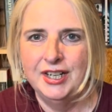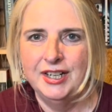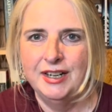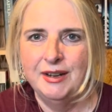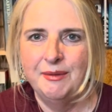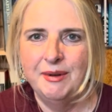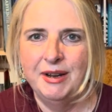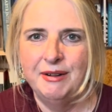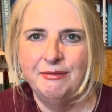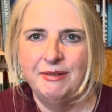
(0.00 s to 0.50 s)
Now,
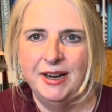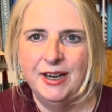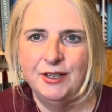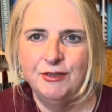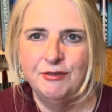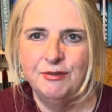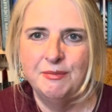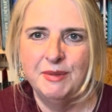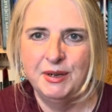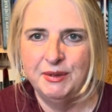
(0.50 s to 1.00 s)
I read
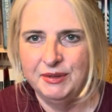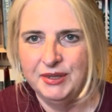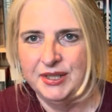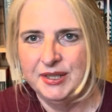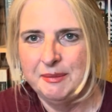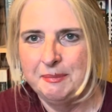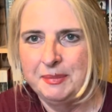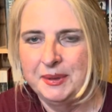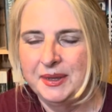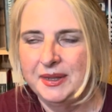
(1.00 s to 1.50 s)
Remote
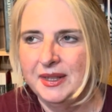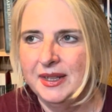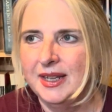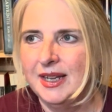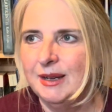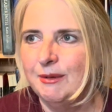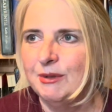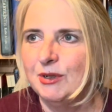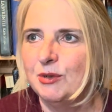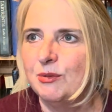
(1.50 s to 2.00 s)

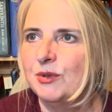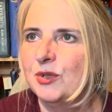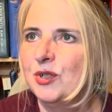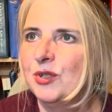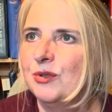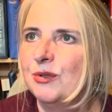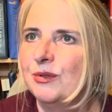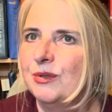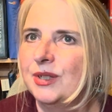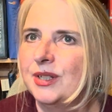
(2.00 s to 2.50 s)
Sympathy, which was
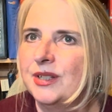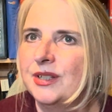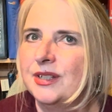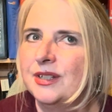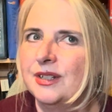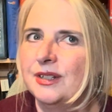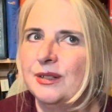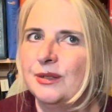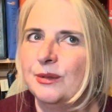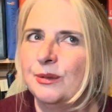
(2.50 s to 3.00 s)

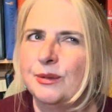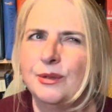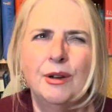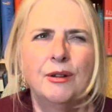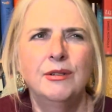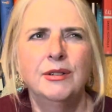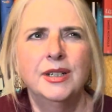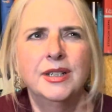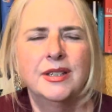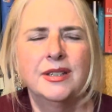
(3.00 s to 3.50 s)
shortlisted or
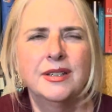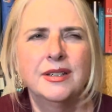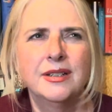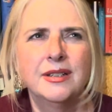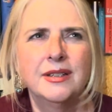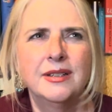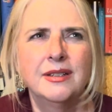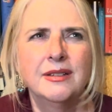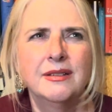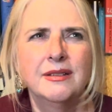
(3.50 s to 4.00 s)

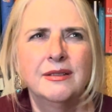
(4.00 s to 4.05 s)
longlisted